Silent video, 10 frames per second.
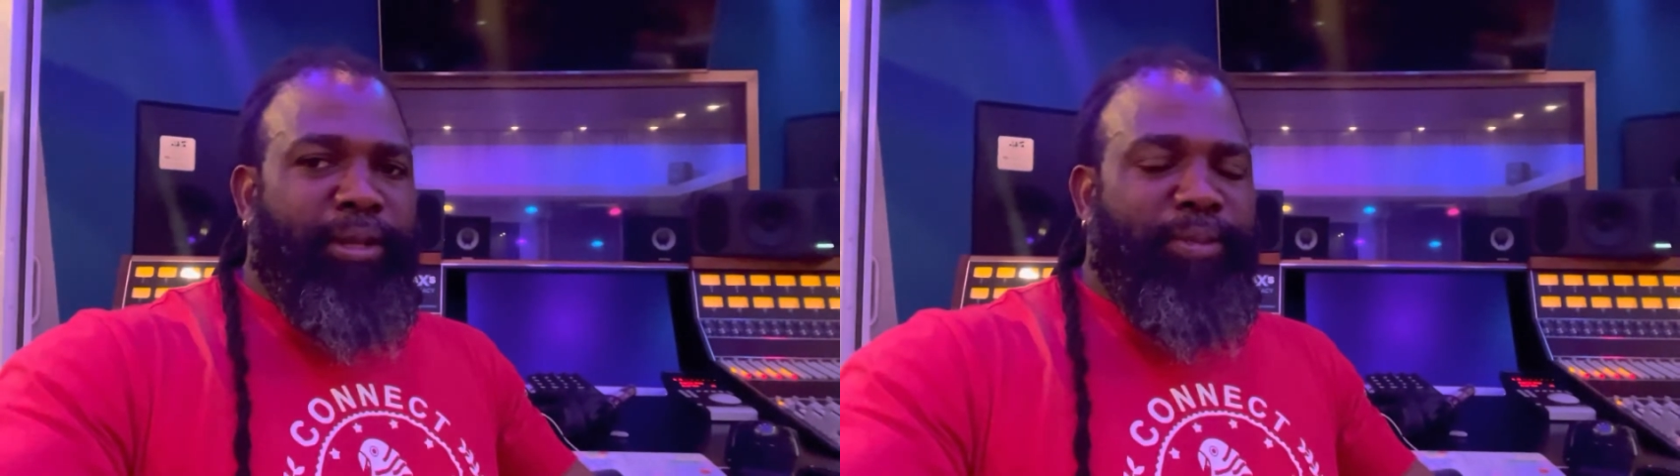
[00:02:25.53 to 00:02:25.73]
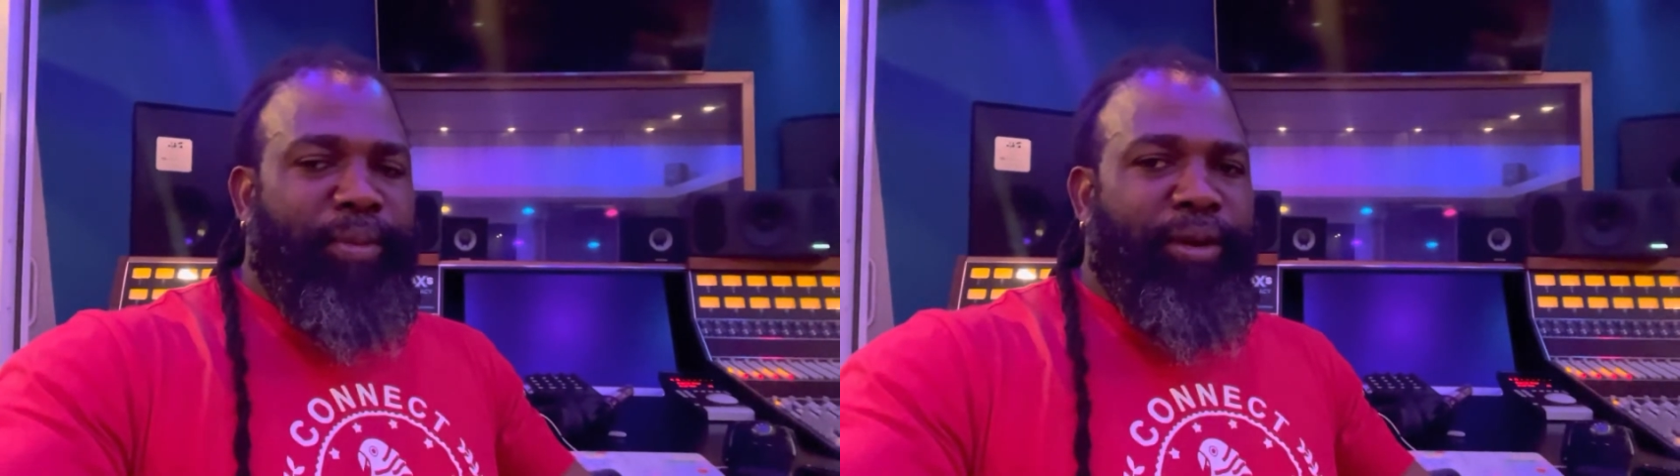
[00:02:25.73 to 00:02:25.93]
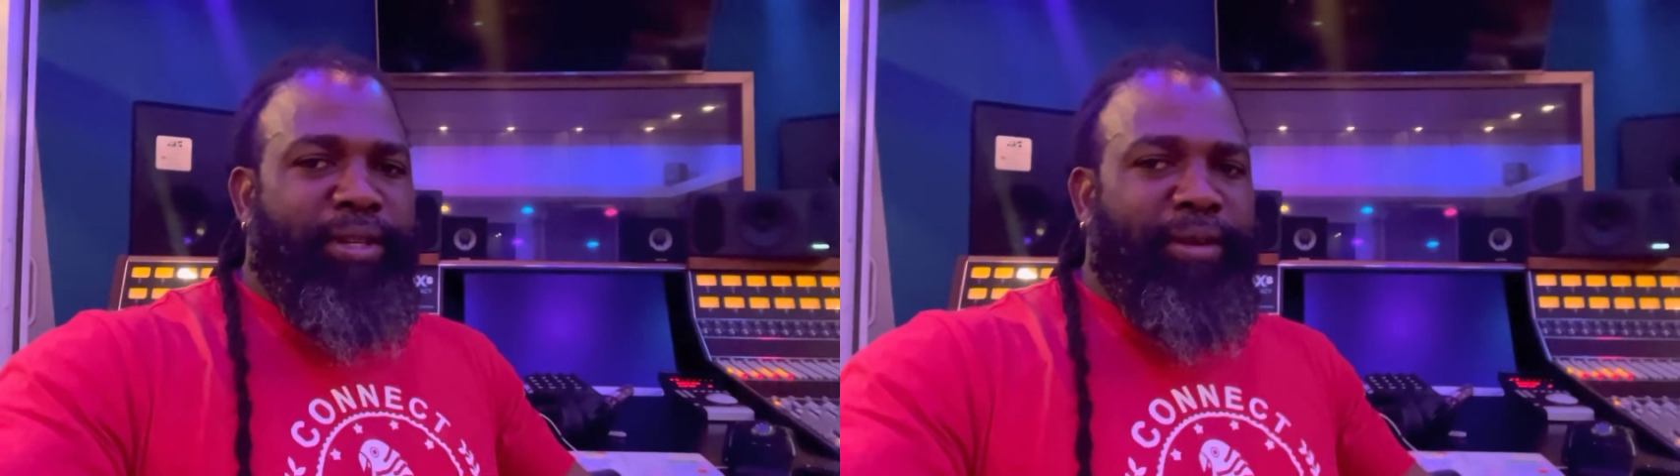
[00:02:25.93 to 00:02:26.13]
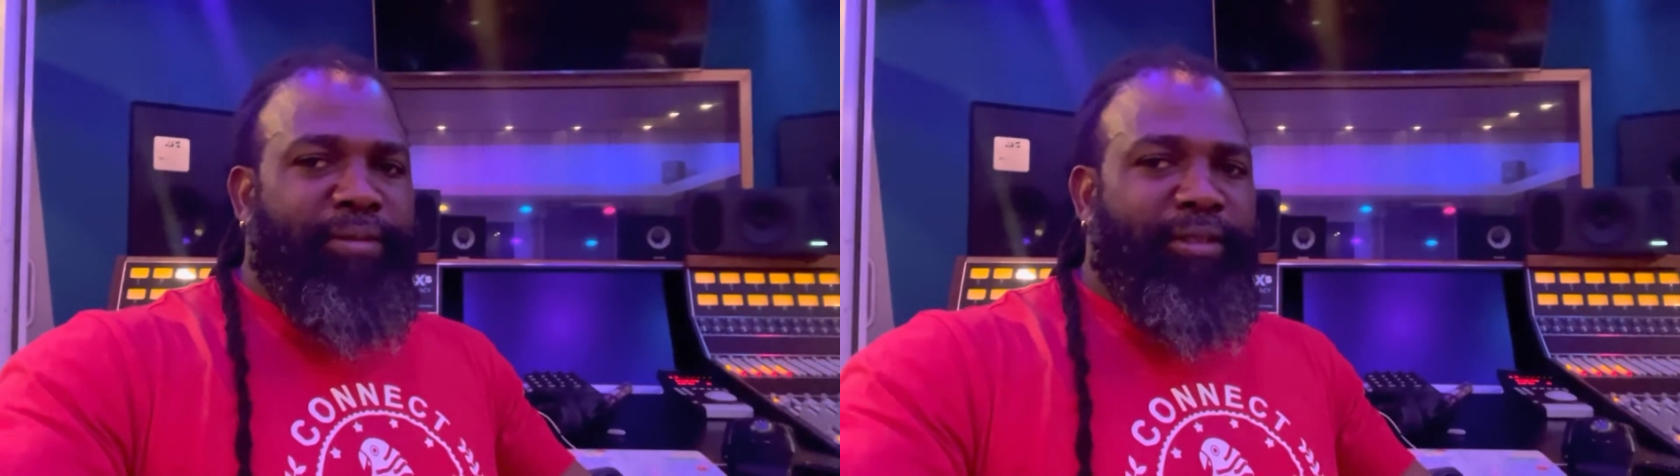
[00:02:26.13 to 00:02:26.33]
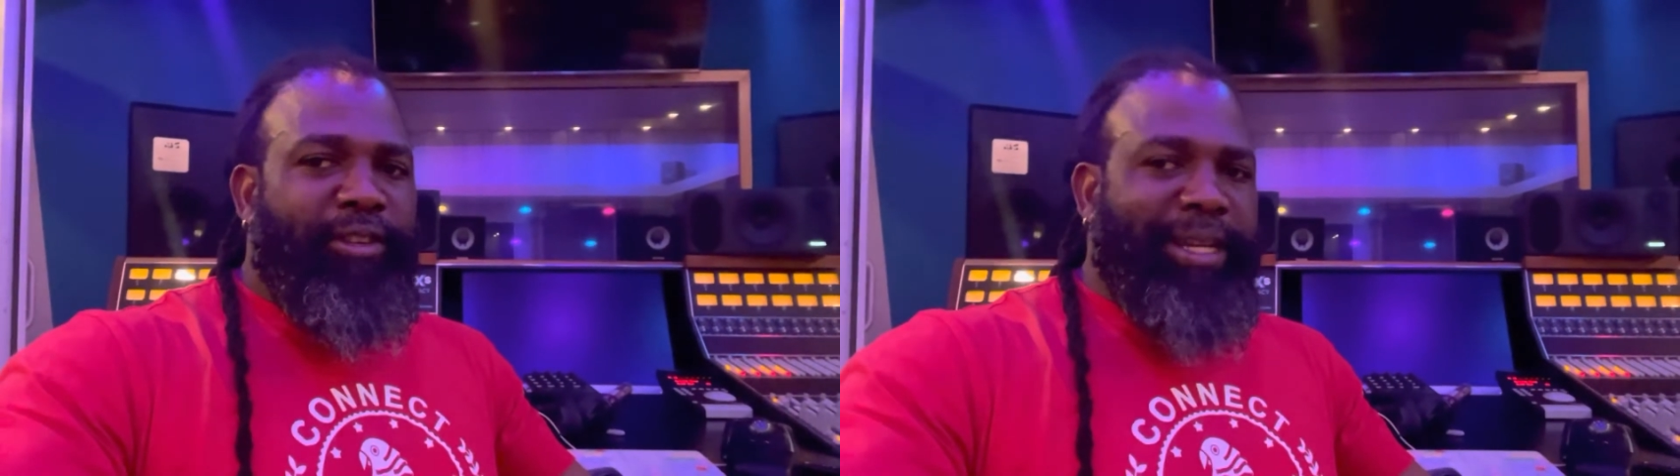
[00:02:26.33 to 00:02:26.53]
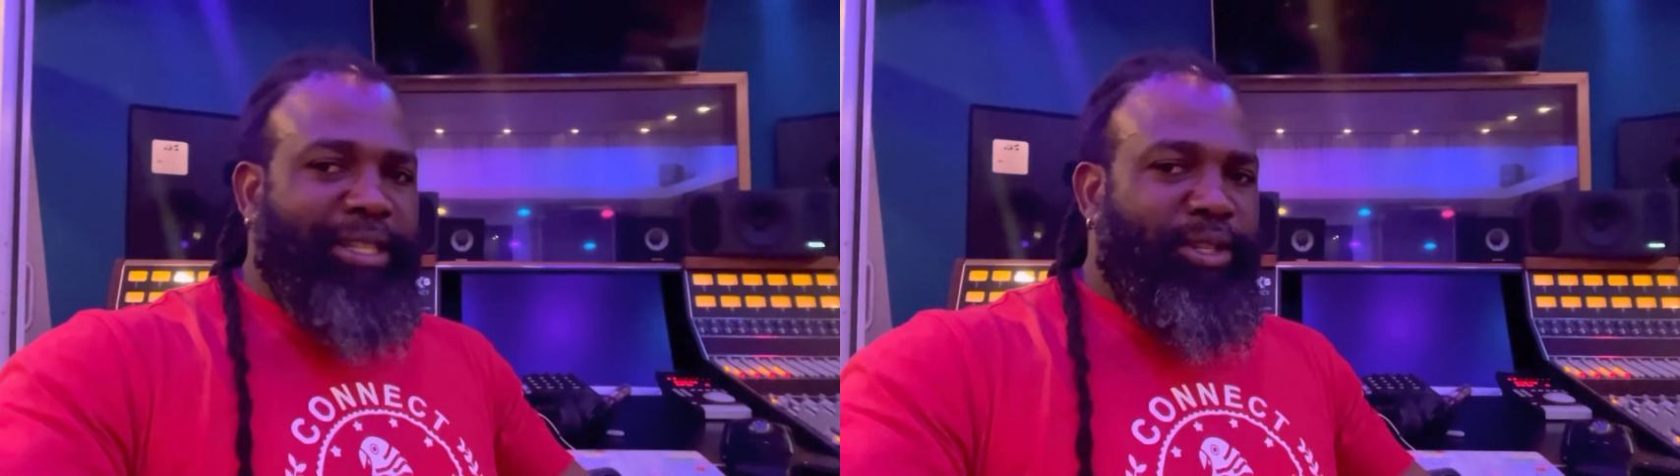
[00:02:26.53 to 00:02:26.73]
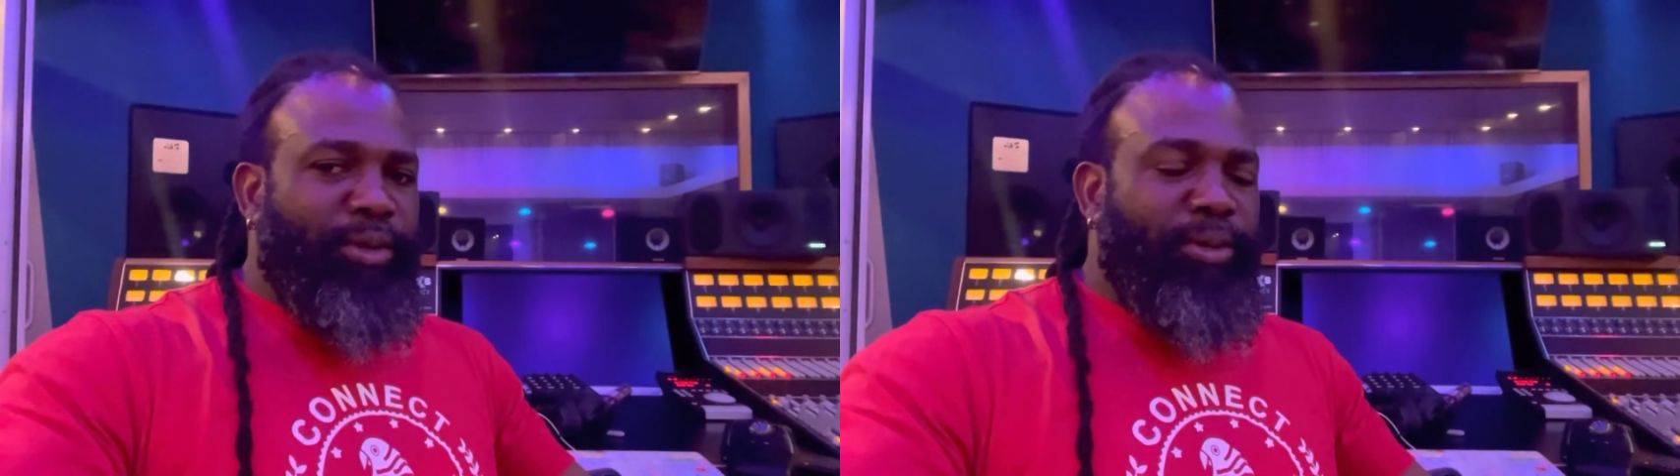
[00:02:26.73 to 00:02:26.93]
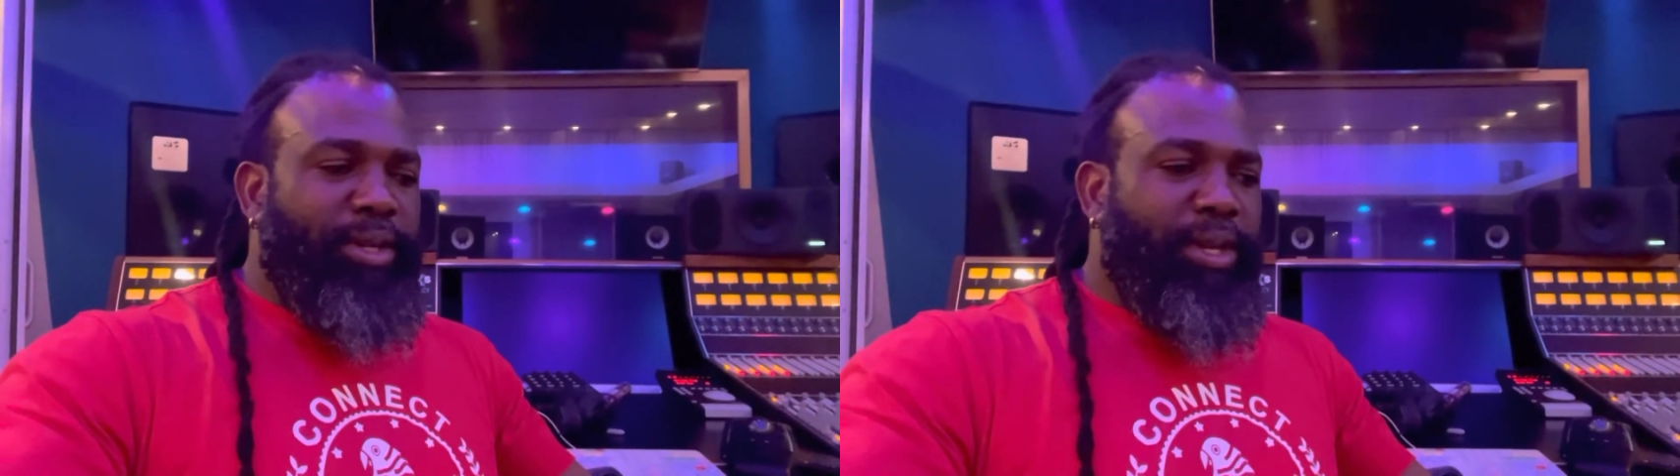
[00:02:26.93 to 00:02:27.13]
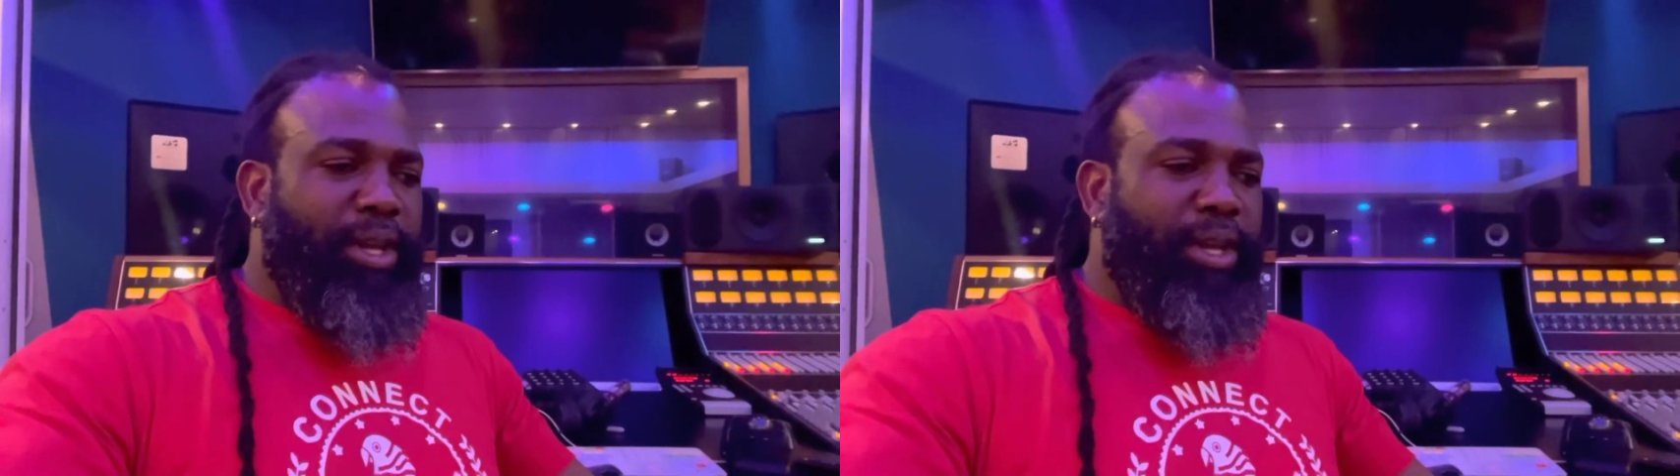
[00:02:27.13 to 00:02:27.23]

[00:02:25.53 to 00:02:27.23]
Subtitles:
spirit of gratitude.